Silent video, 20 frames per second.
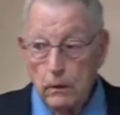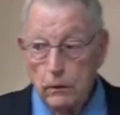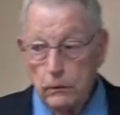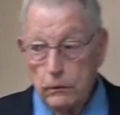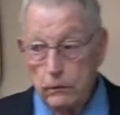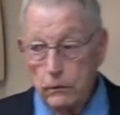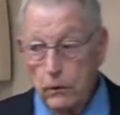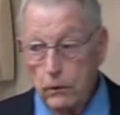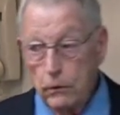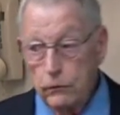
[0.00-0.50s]

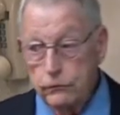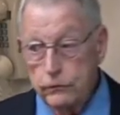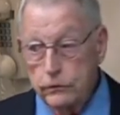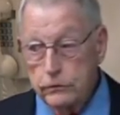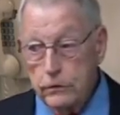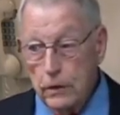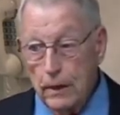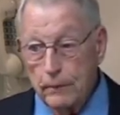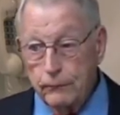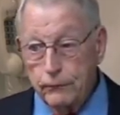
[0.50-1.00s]
those,
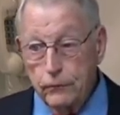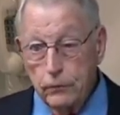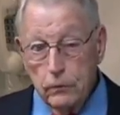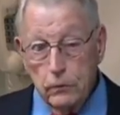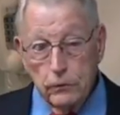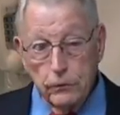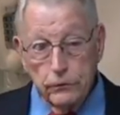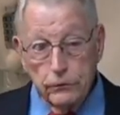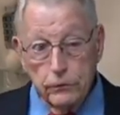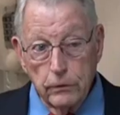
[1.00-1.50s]
these top
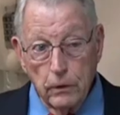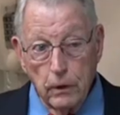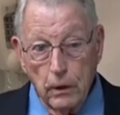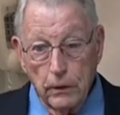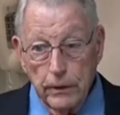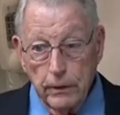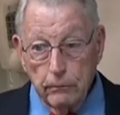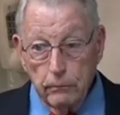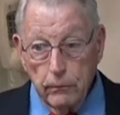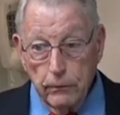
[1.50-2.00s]
fuelers and
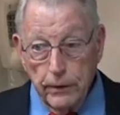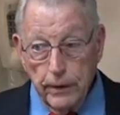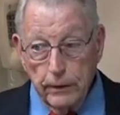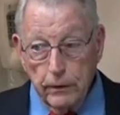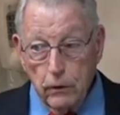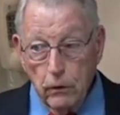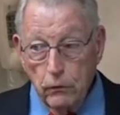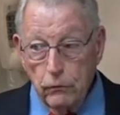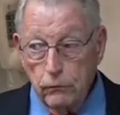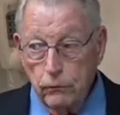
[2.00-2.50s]
all, they, they
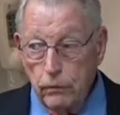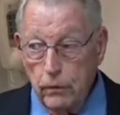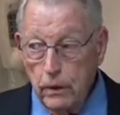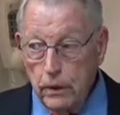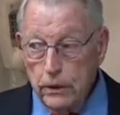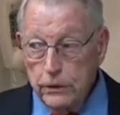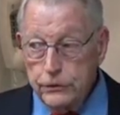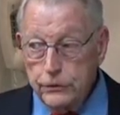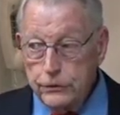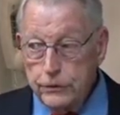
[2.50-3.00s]
go
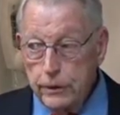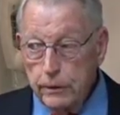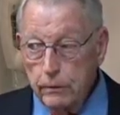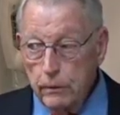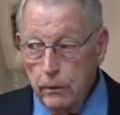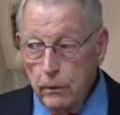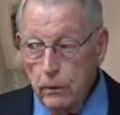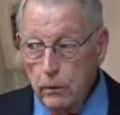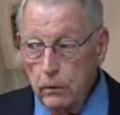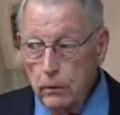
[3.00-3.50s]

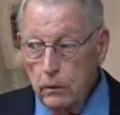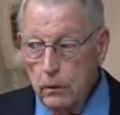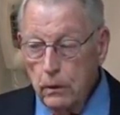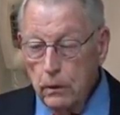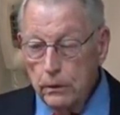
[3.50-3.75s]
zero